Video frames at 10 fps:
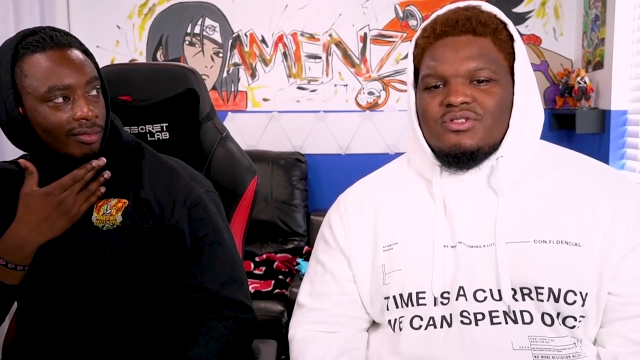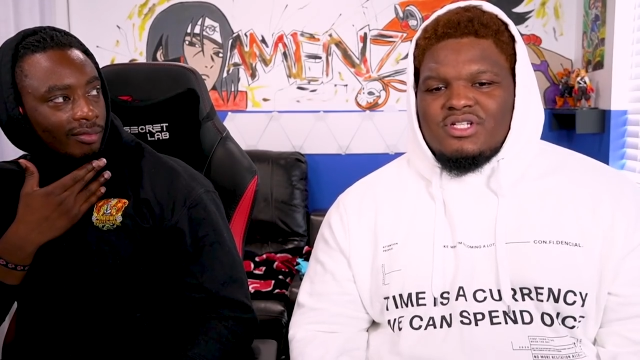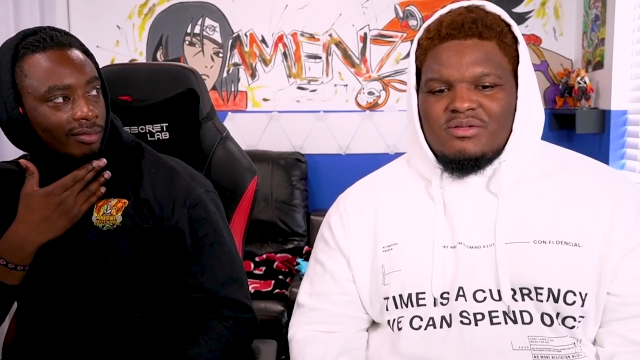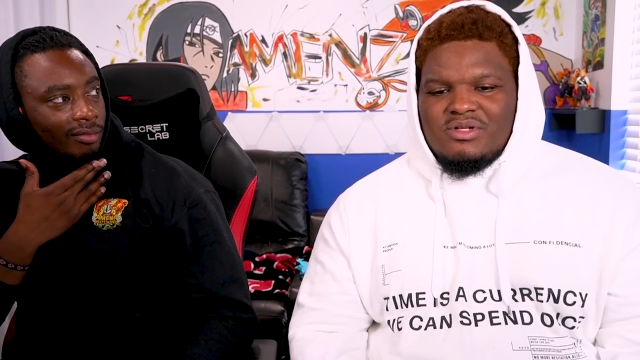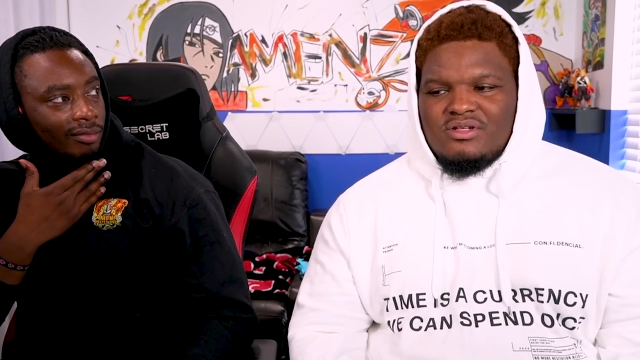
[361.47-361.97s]

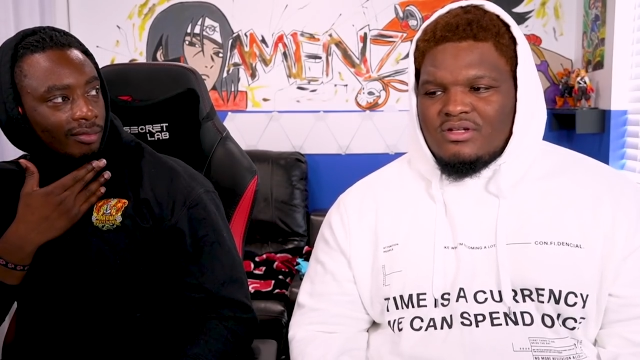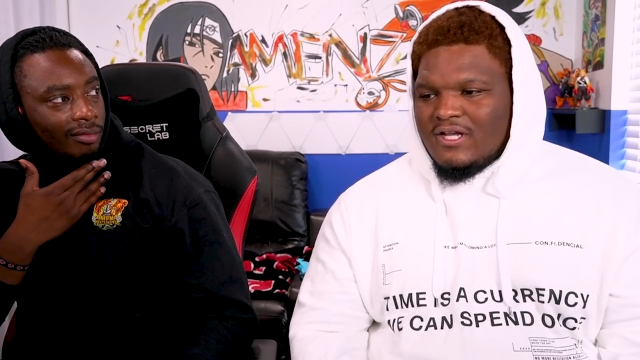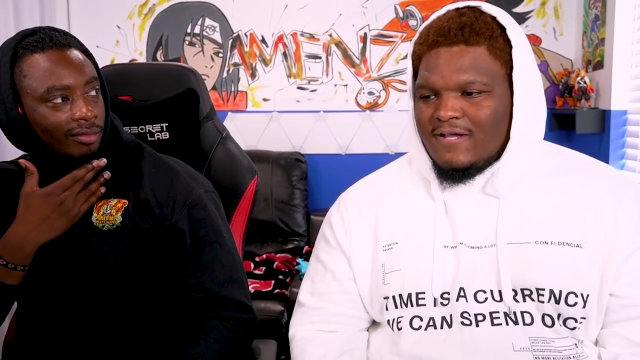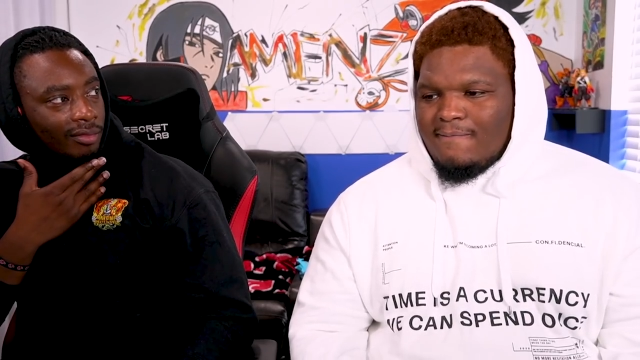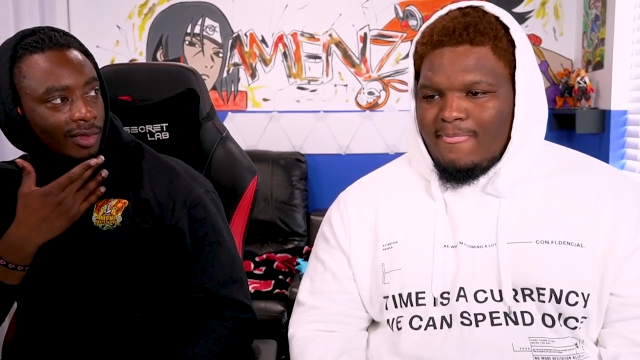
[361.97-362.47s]
Speaker 1: doing the same thing
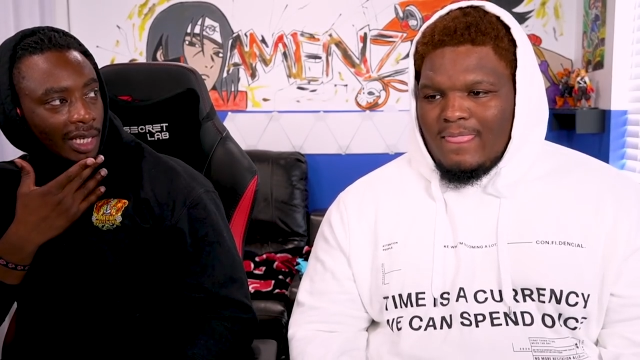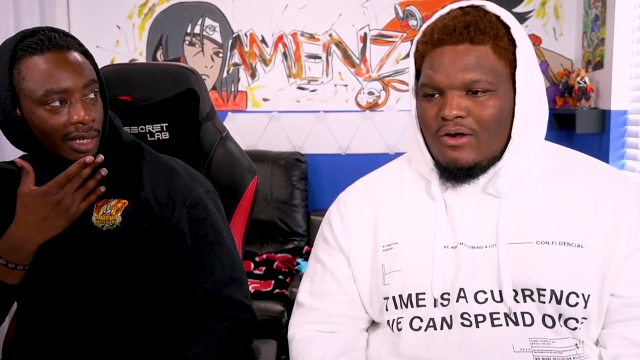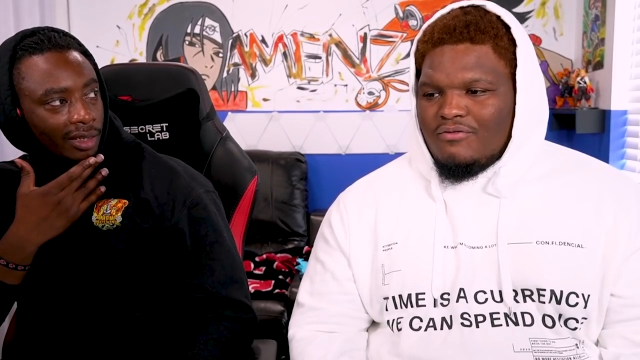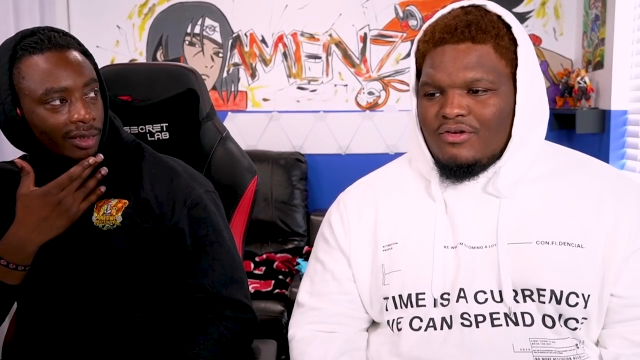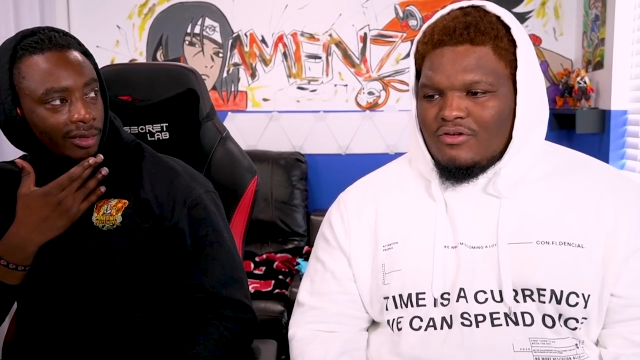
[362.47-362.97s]

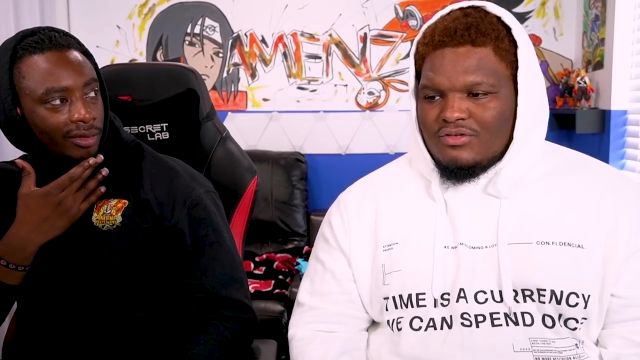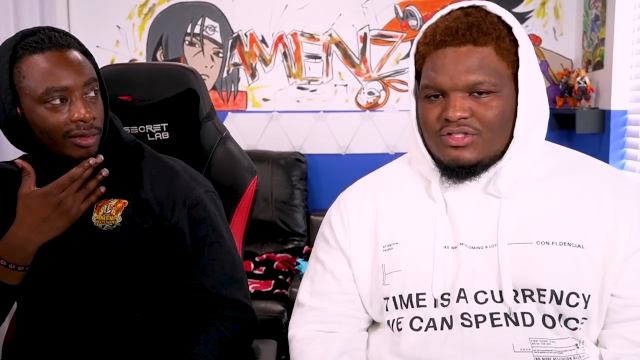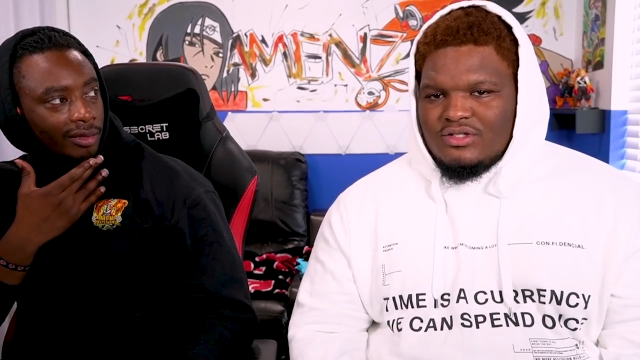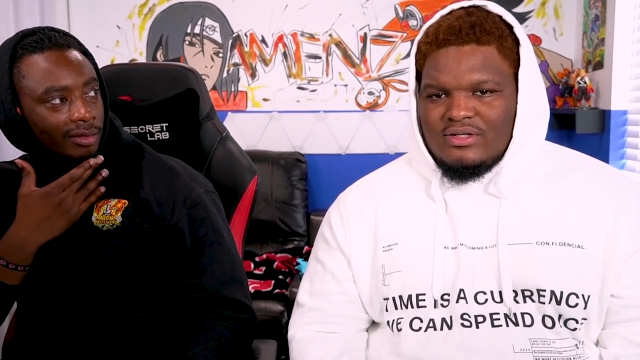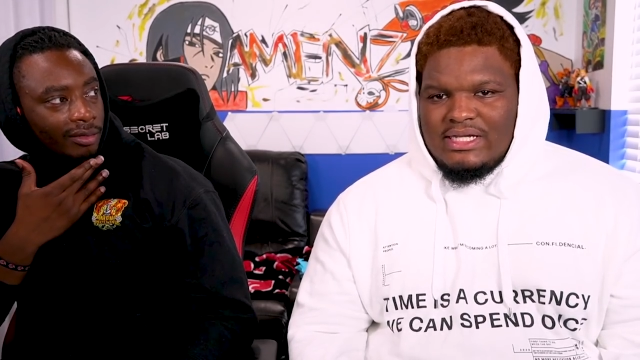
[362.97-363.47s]
yeah. over and
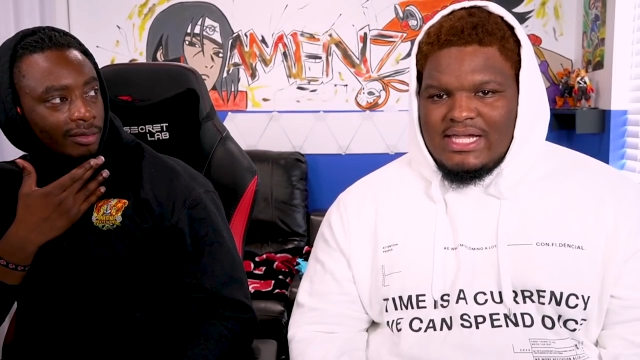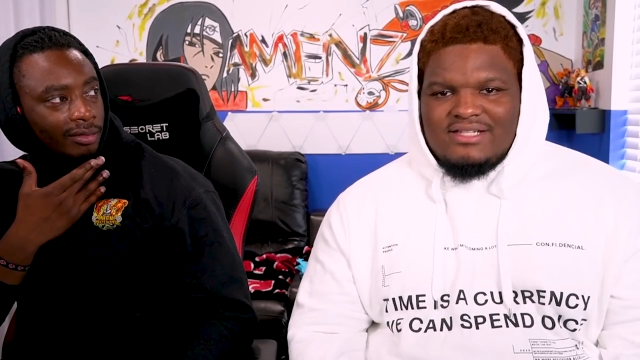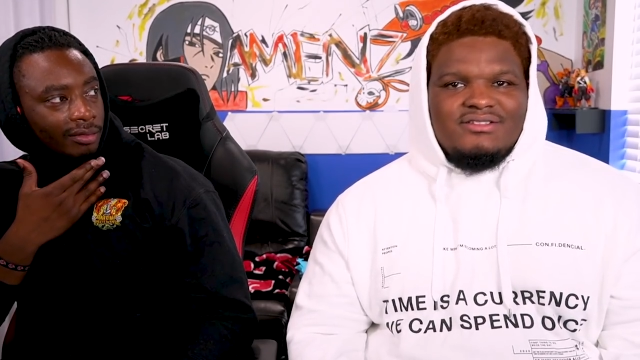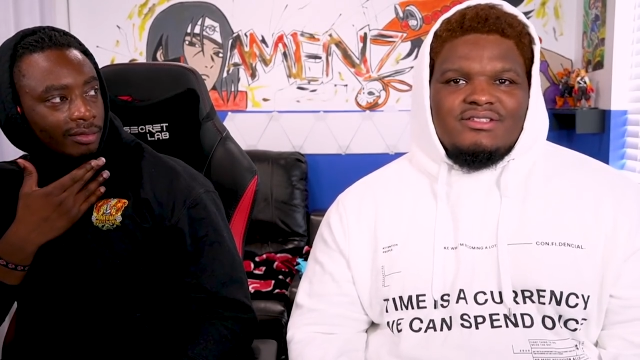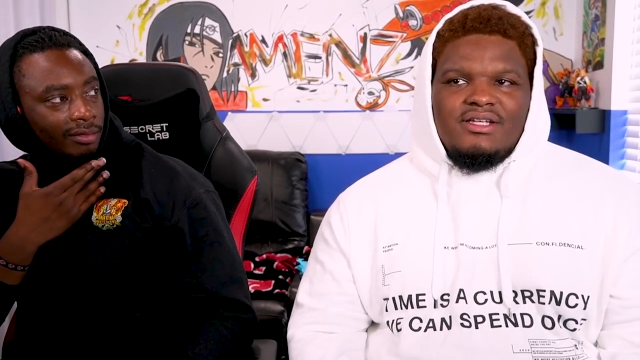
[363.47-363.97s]
over. So he
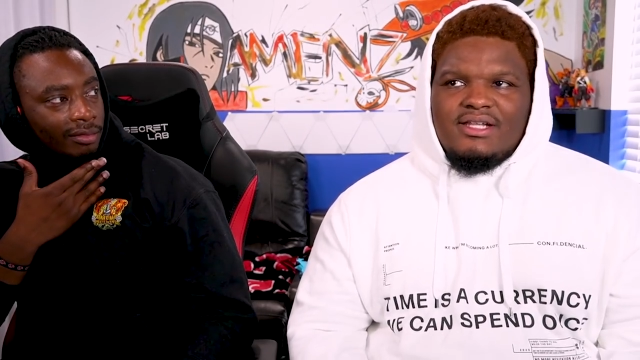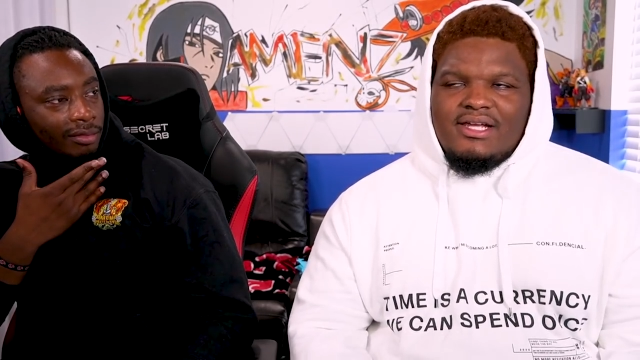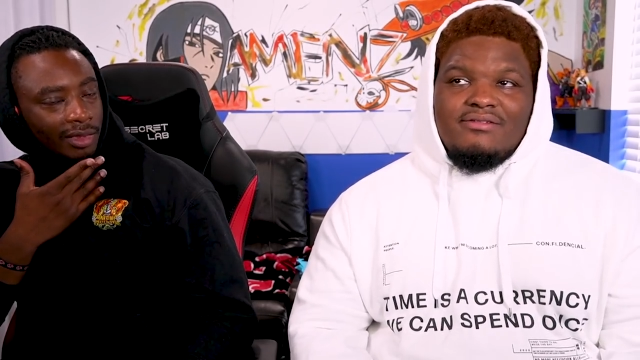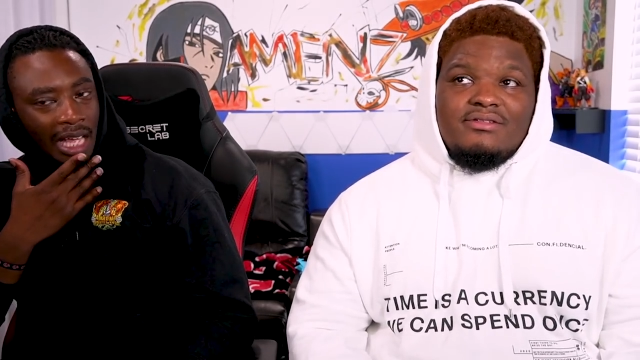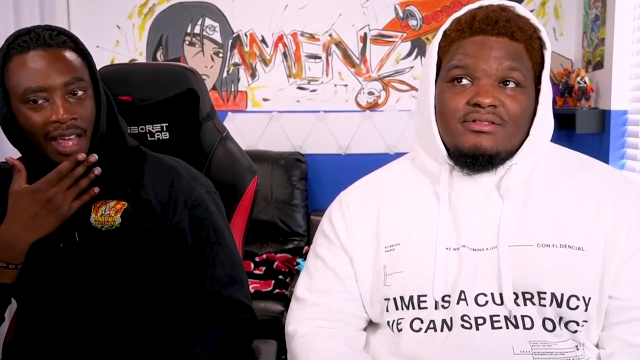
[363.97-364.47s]
has to stay
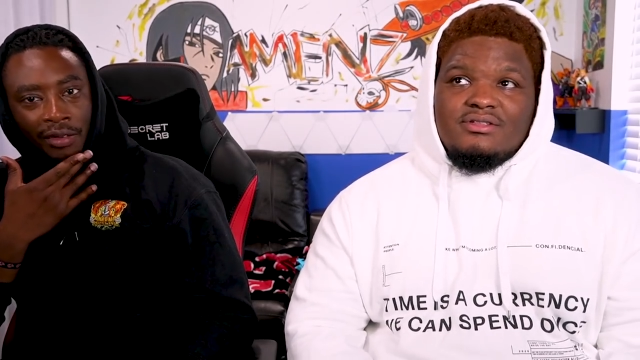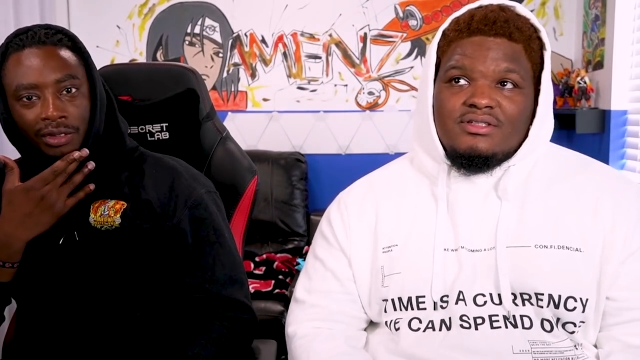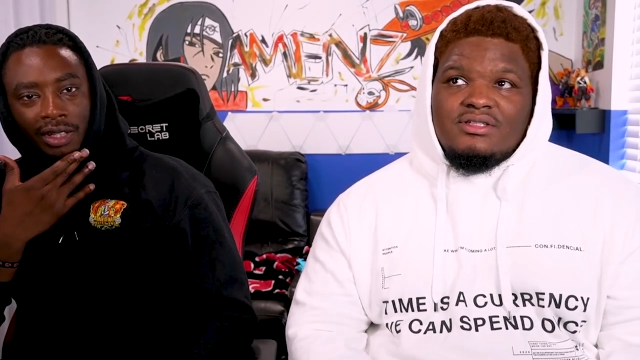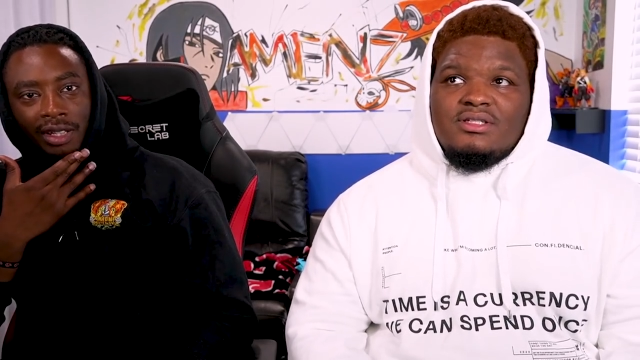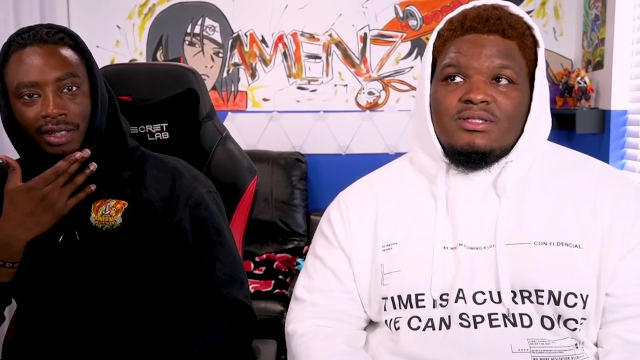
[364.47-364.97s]
alive.
Speaker 2: I
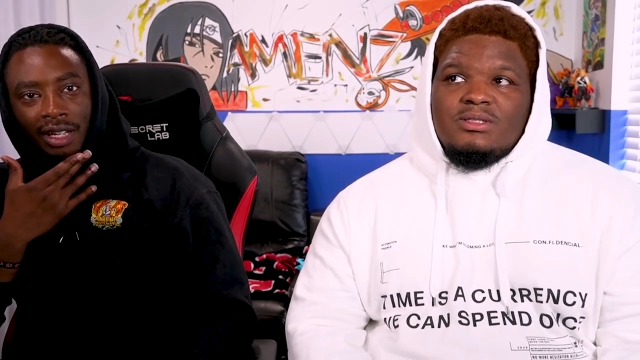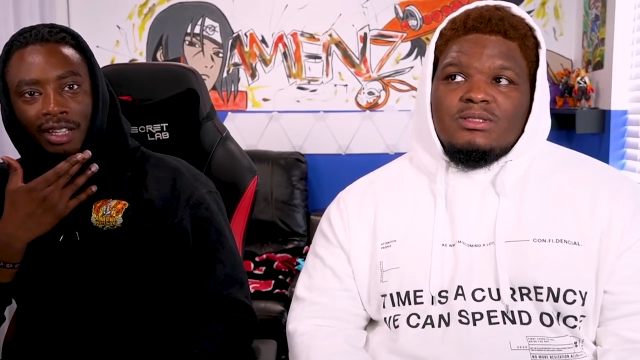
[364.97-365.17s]
don't think